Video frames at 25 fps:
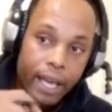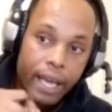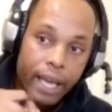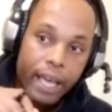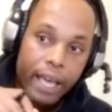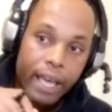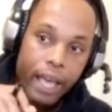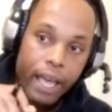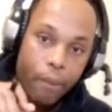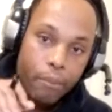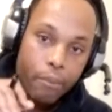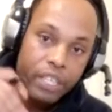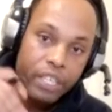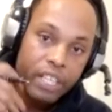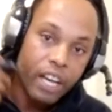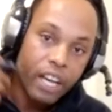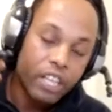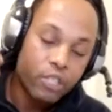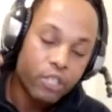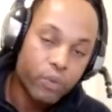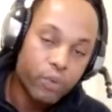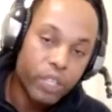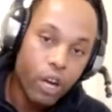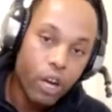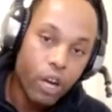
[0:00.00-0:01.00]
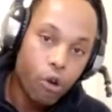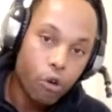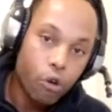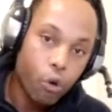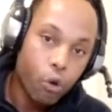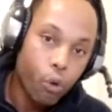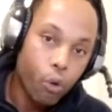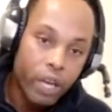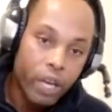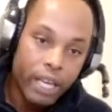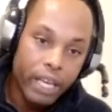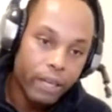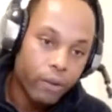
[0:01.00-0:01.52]
And because we don't
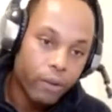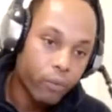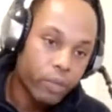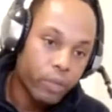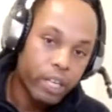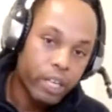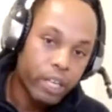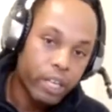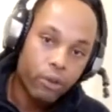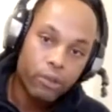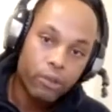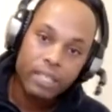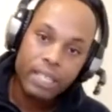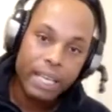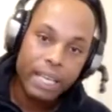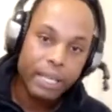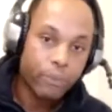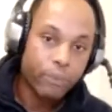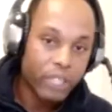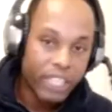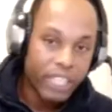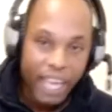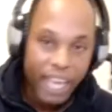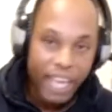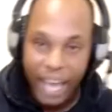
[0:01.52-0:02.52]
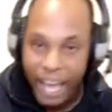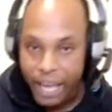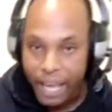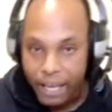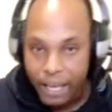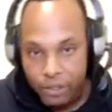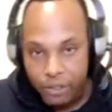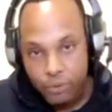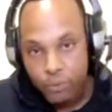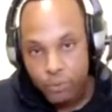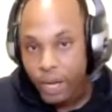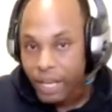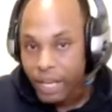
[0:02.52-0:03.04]
quit, we don't say we
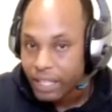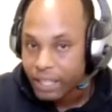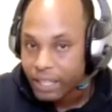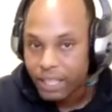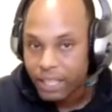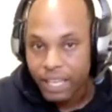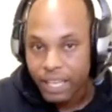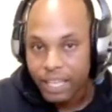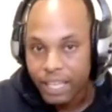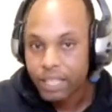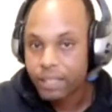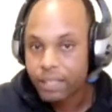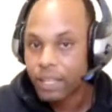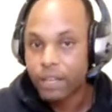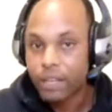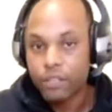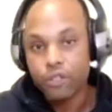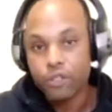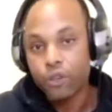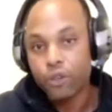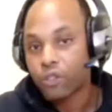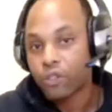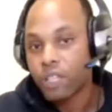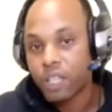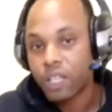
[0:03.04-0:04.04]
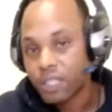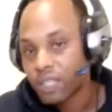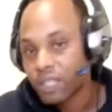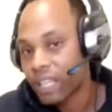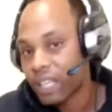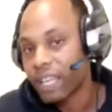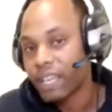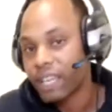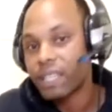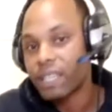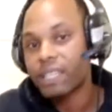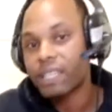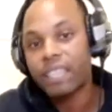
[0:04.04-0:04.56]
can't do anything. There's no such
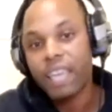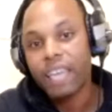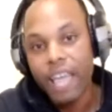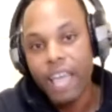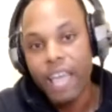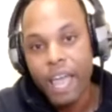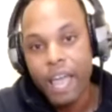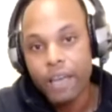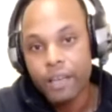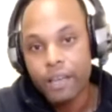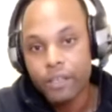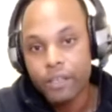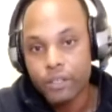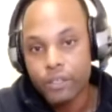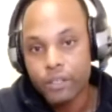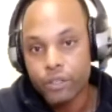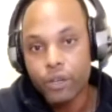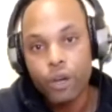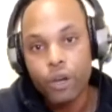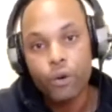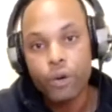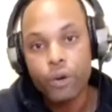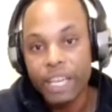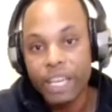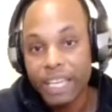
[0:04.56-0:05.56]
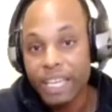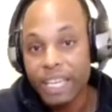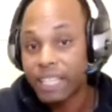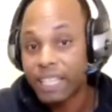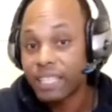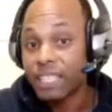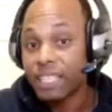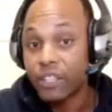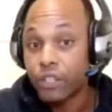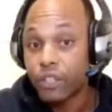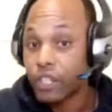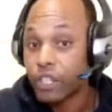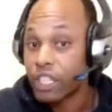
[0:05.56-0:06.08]
thing as can't. It is
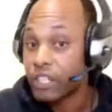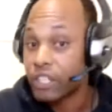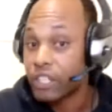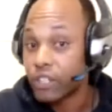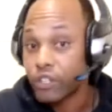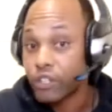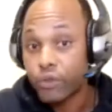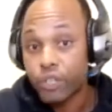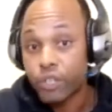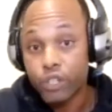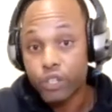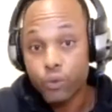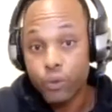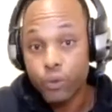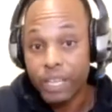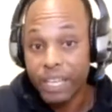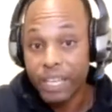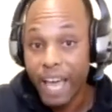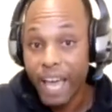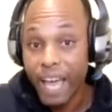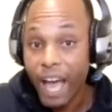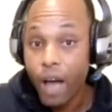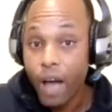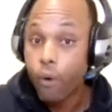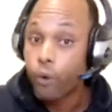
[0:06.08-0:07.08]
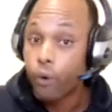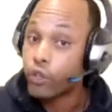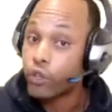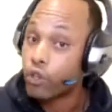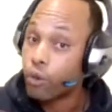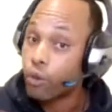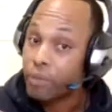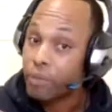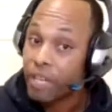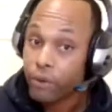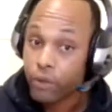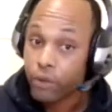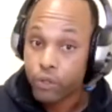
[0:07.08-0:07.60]
either you can do it now or you're
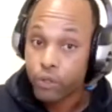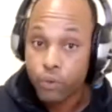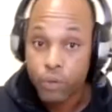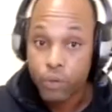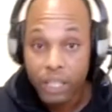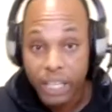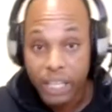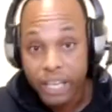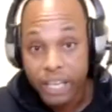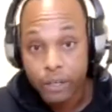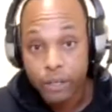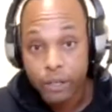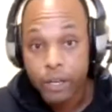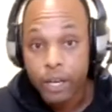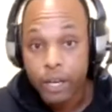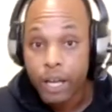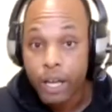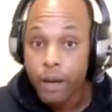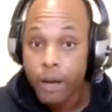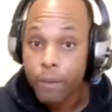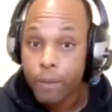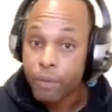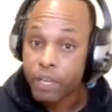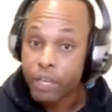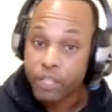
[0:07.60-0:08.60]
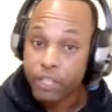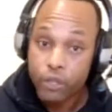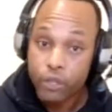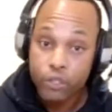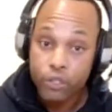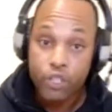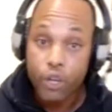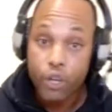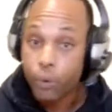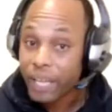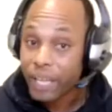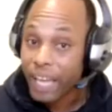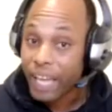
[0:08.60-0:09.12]
going to be able to do it later. But there's
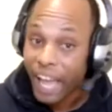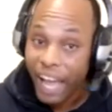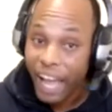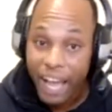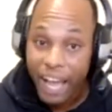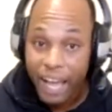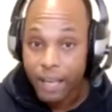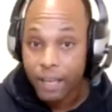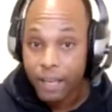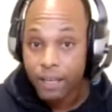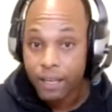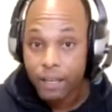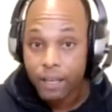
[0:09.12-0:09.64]
no can't.